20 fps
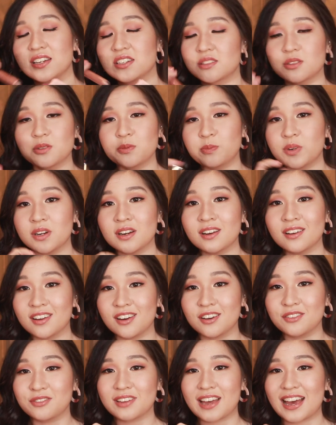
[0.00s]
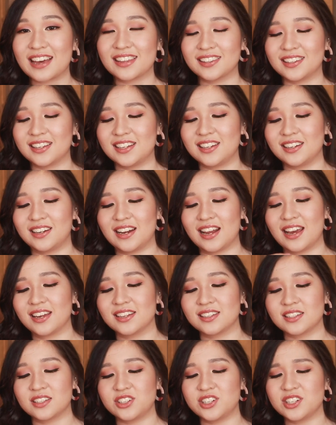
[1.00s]
I super love Kathleen
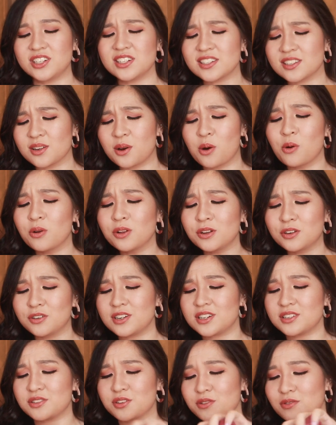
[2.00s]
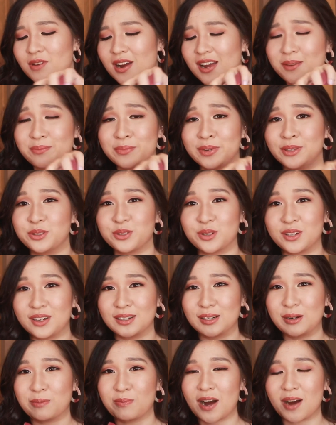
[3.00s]
Lights. She's the whole reason why I'm into
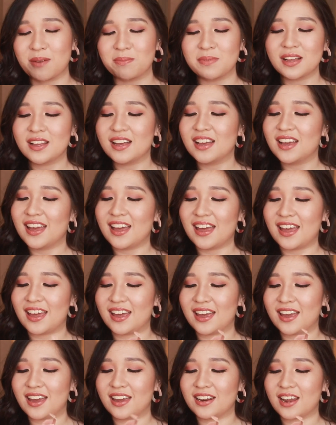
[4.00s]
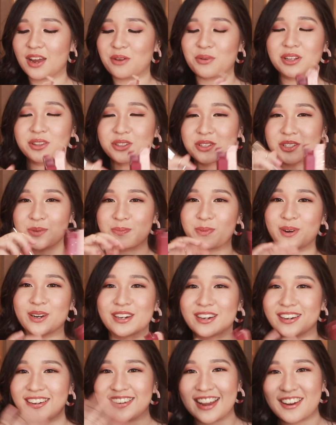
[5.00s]
ColourPop. And I want to
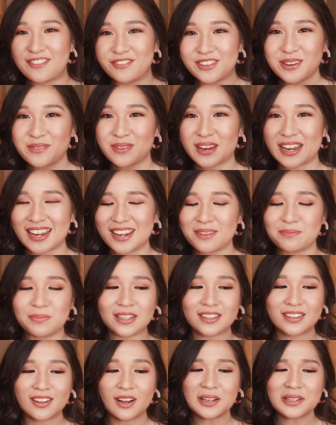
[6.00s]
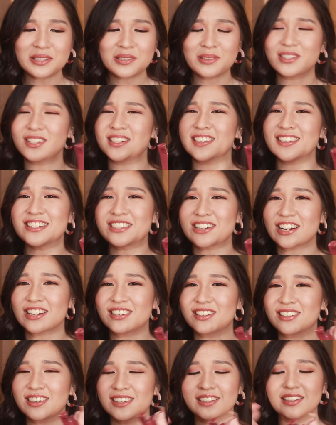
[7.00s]
support her in every way, but also just in
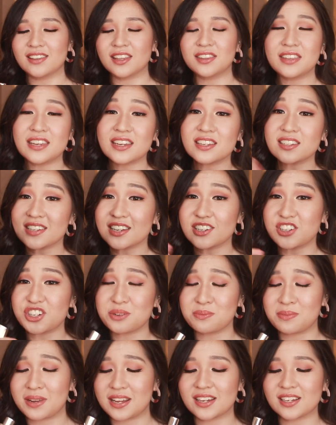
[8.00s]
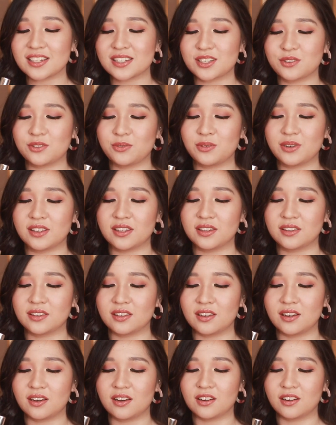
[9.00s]
general, the things that she makes
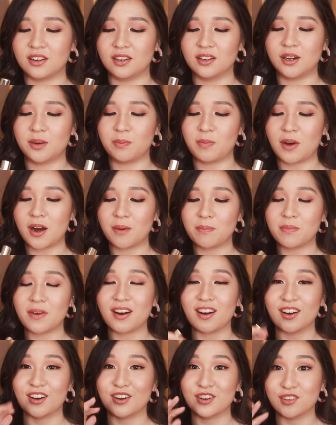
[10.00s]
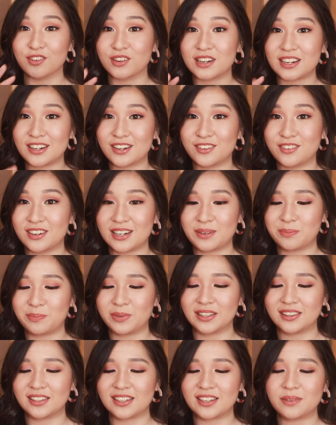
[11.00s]
with ColourPop are really, really
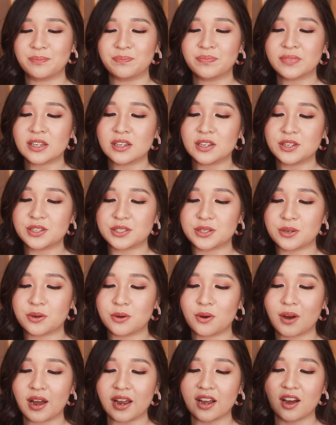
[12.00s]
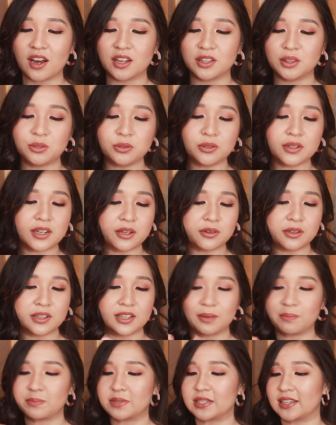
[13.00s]
pretty. So I got two
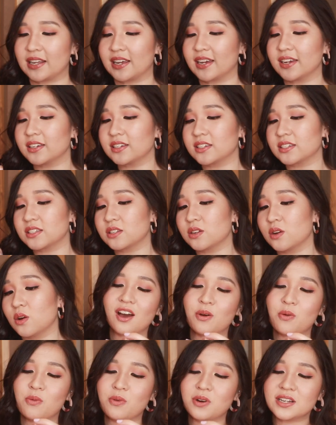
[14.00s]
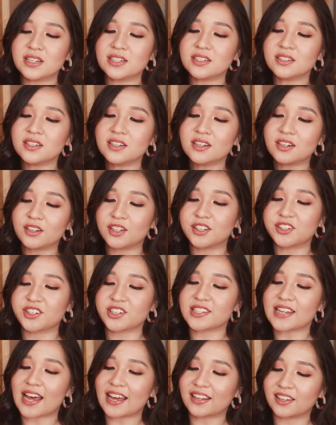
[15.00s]
liquid lipsticks, got one
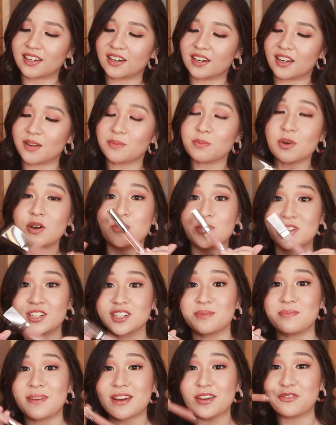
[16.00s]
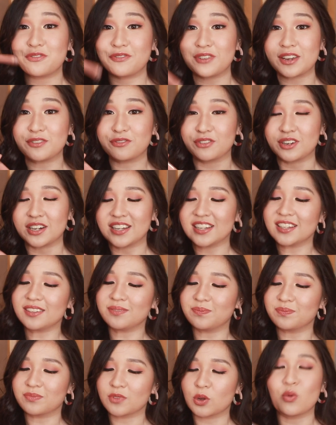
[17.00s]
Ultra Satin Lip, which is my
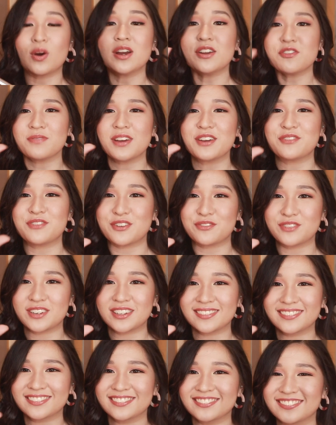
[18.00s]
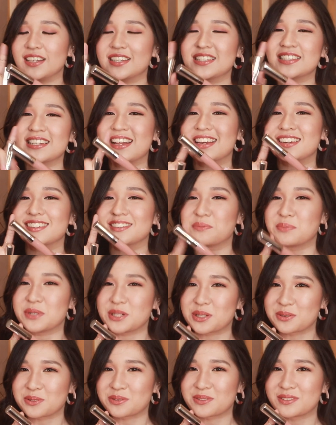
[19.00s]
favorite. One of my favorite. It's like
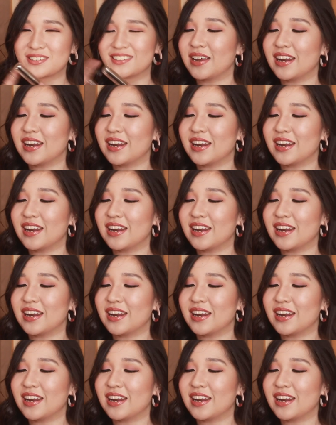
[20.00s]
number two.